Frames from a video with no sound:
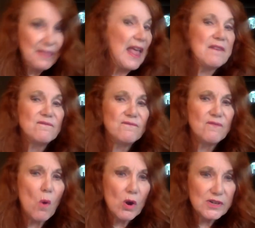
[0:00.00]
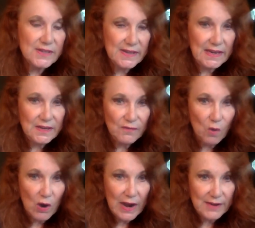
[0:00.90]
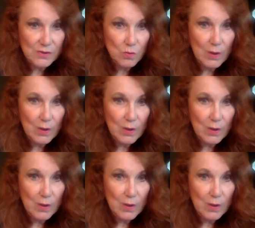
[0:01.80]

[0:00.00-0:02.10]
They forced these 400